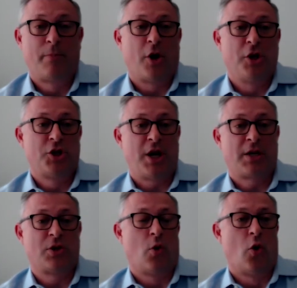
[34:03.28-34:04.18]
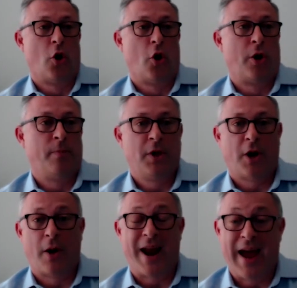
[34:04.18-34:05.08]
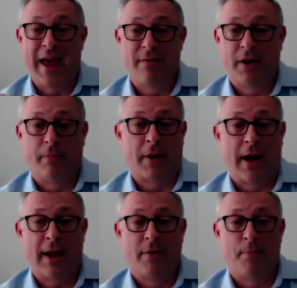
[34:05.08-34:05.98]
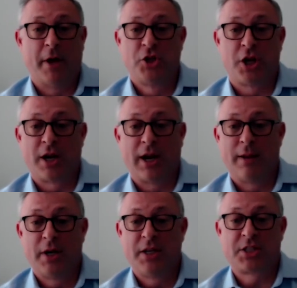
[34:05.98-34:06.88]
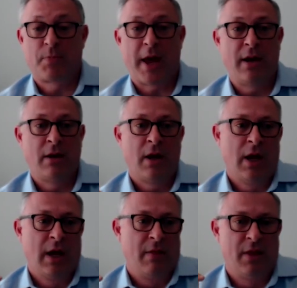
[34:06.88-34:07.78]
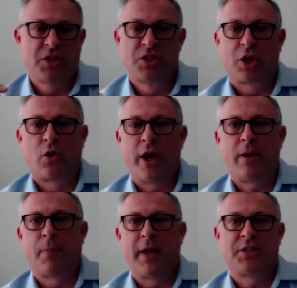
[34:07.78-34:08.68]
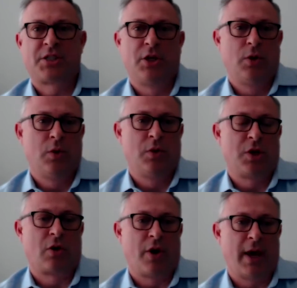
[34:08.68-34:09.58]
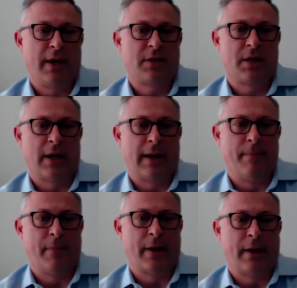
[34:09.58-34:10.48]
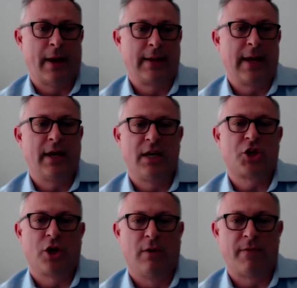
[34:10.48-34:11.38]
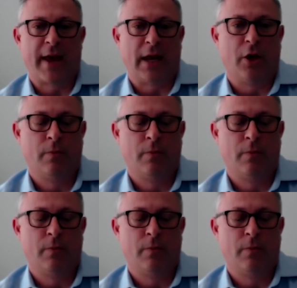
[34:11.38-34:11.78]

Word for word: project or you know and i have a i have a budget and a limited spend this is a great place to to create um, and, and get additional value